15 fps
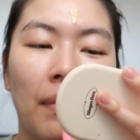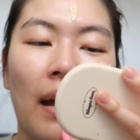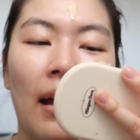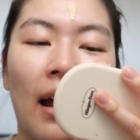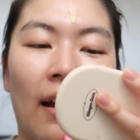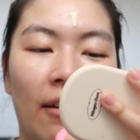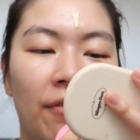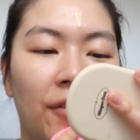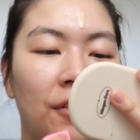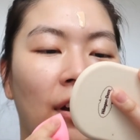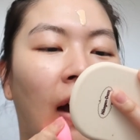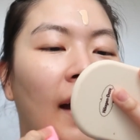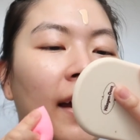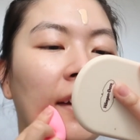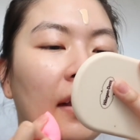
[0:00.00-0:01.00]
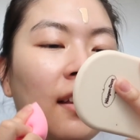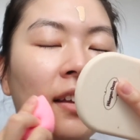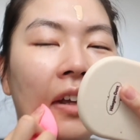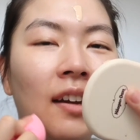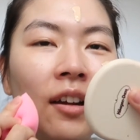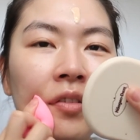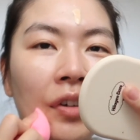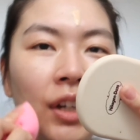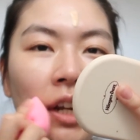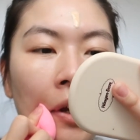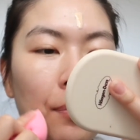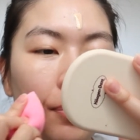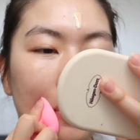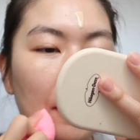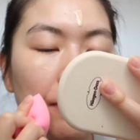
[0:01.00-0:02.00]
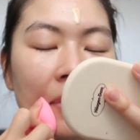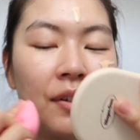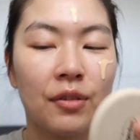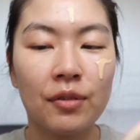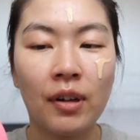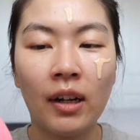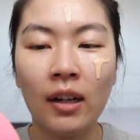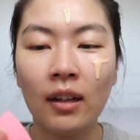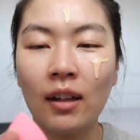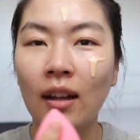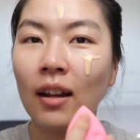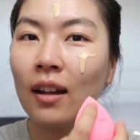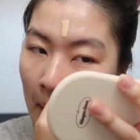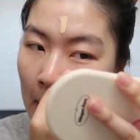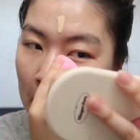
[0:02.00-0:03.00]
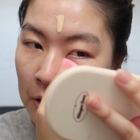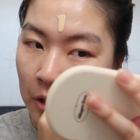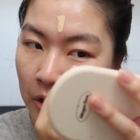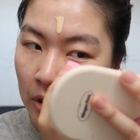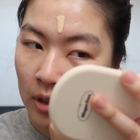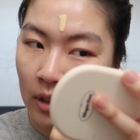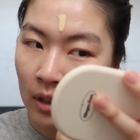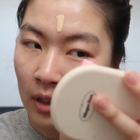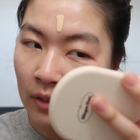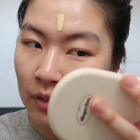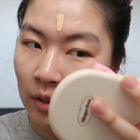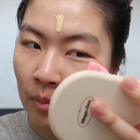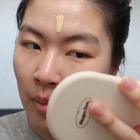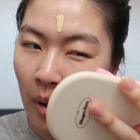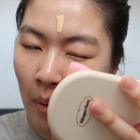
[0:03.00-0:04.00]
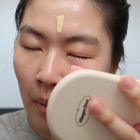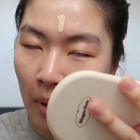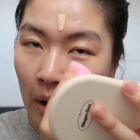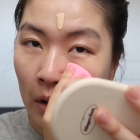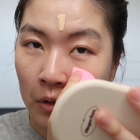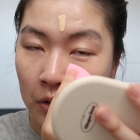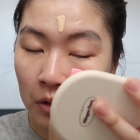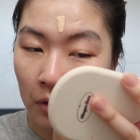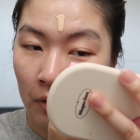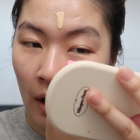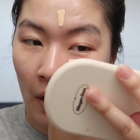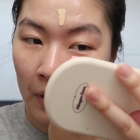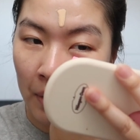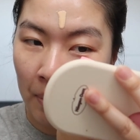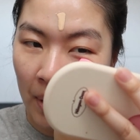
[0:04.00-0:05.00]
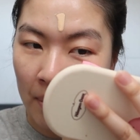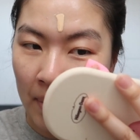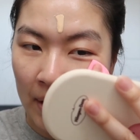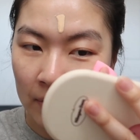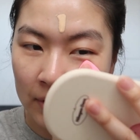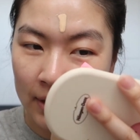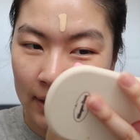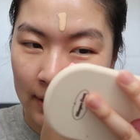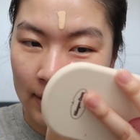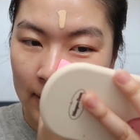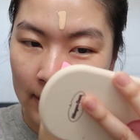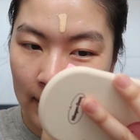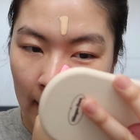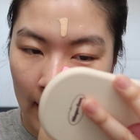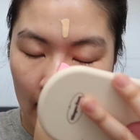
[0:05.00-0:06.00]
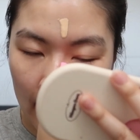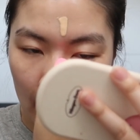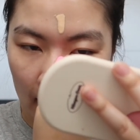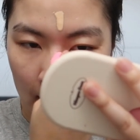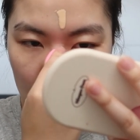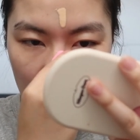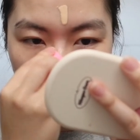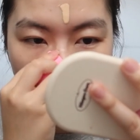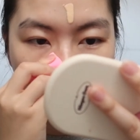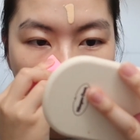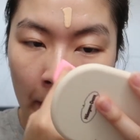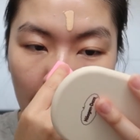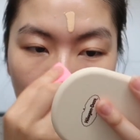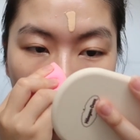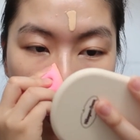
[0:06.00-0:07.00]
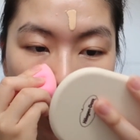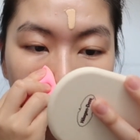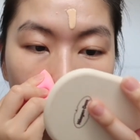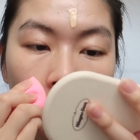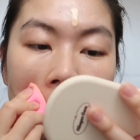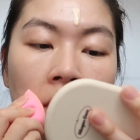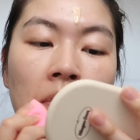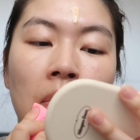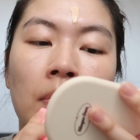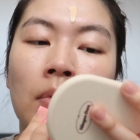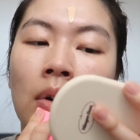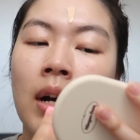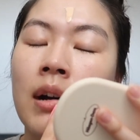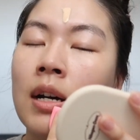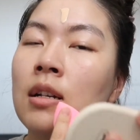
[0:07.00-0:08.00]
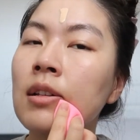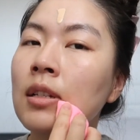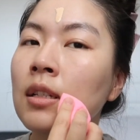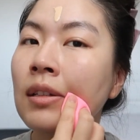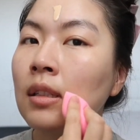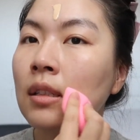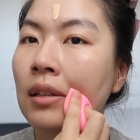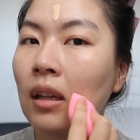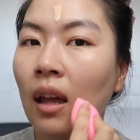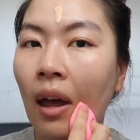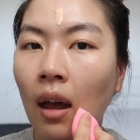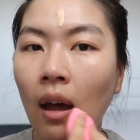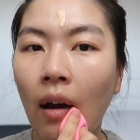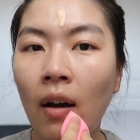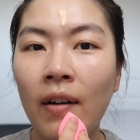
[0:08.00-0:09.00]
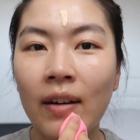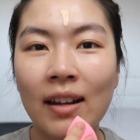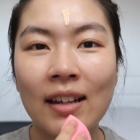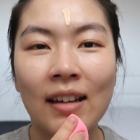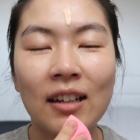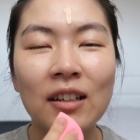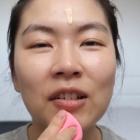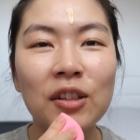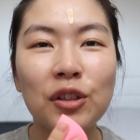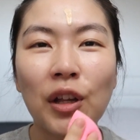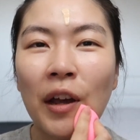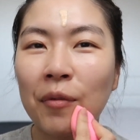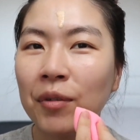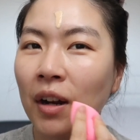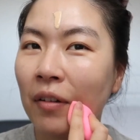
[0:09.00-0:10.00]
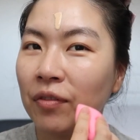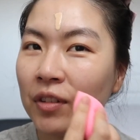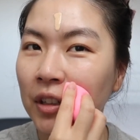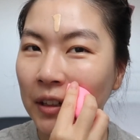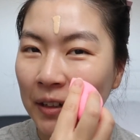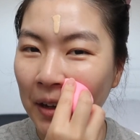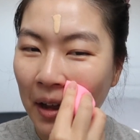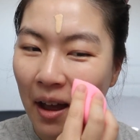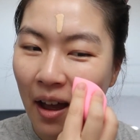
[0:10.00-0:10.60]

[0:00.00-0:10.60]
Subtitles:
have to hike like every day pretty much, right? I used to live somewhere where I was surrounded by mountains and my apartment was on a hill, so I would have to